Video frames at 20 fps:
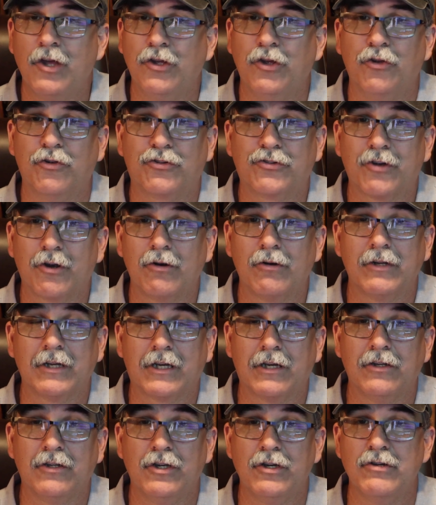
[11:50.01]
You certainly
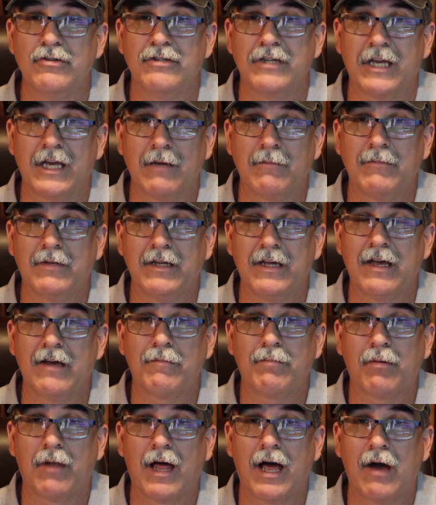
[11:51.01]
could use
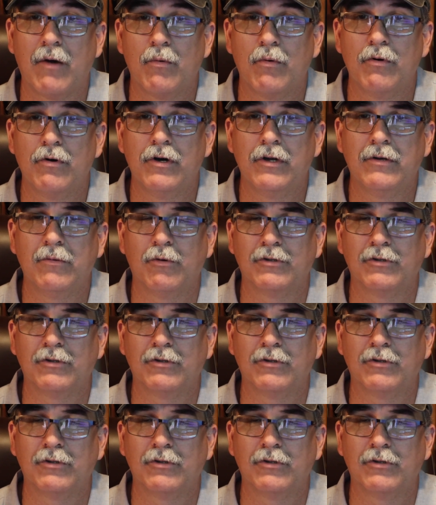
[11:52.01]
MDF plywood,